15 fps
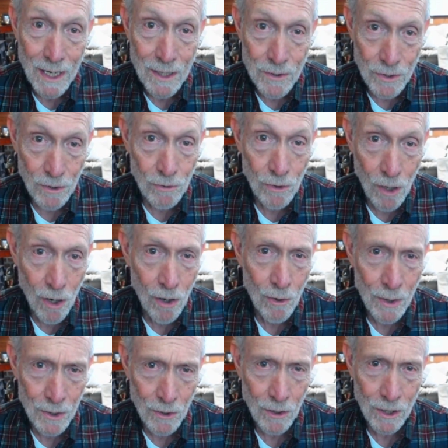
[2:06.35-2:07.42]
to grow
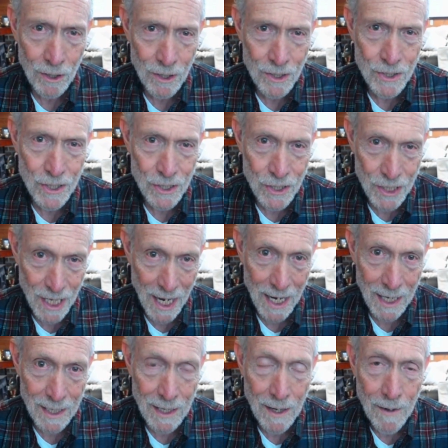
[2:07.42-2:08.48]
in order to
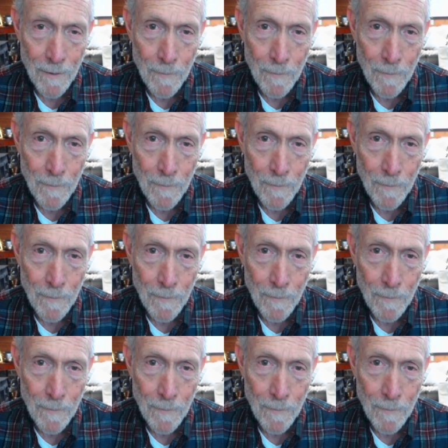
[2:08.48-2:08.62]
sustain